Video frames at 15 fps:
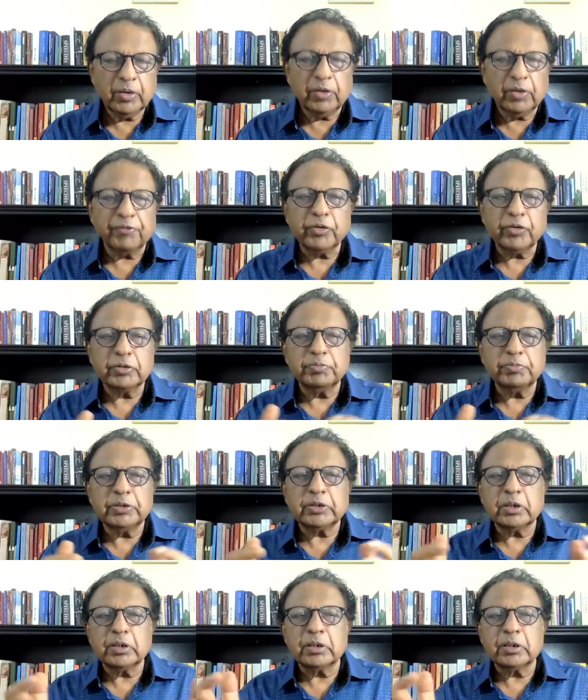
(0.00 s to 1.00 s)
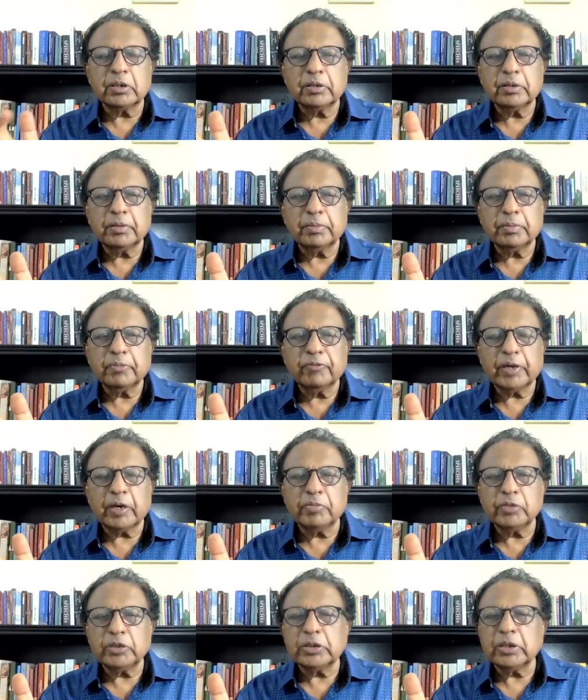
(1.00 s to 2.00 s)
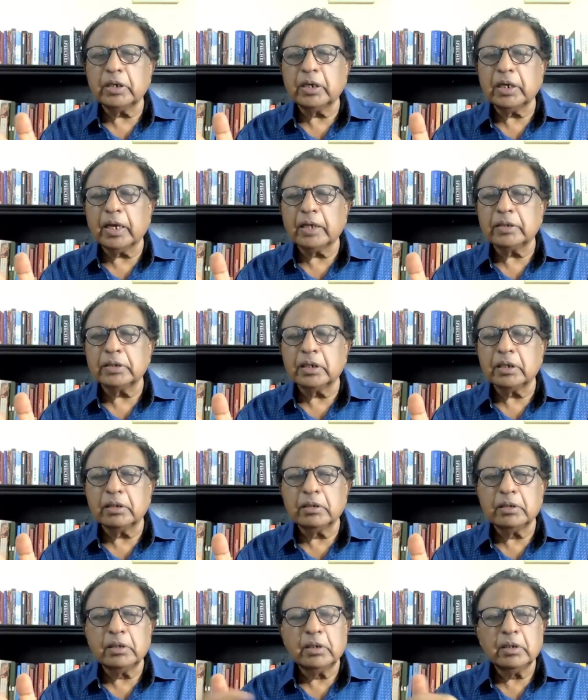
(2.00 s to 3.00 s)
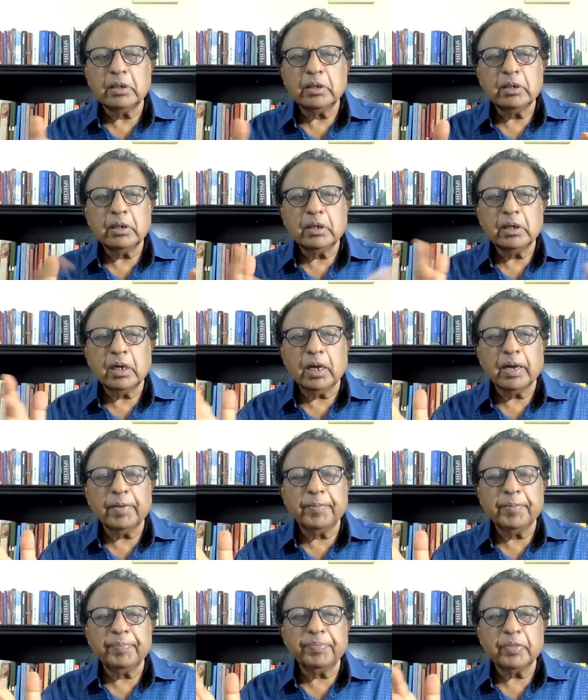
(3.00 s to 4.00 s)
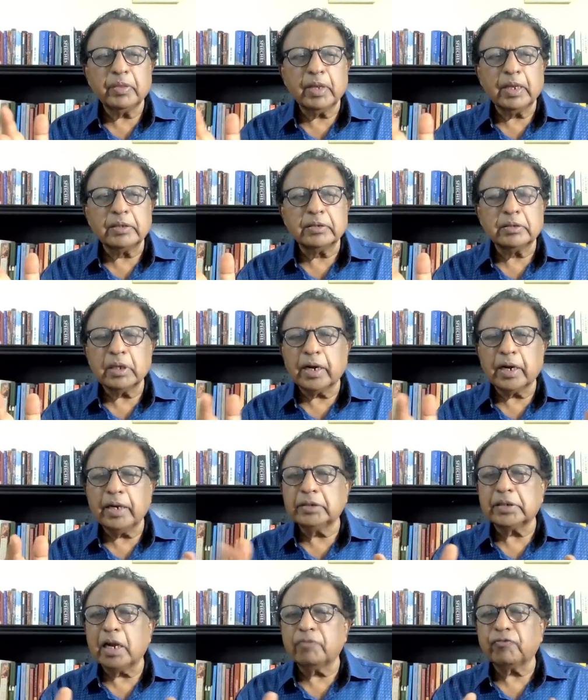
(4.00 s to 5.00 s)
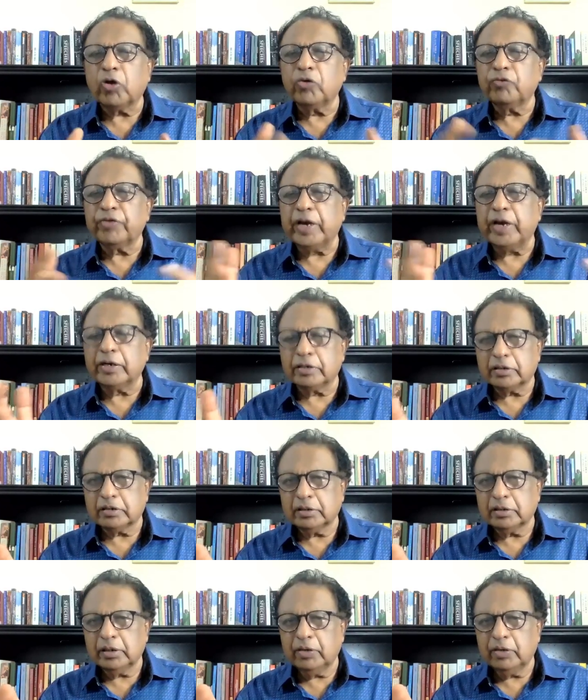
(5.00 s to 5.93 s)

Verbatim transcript: Of course, Mister Wickremesinghe has a um, has great self-confidence.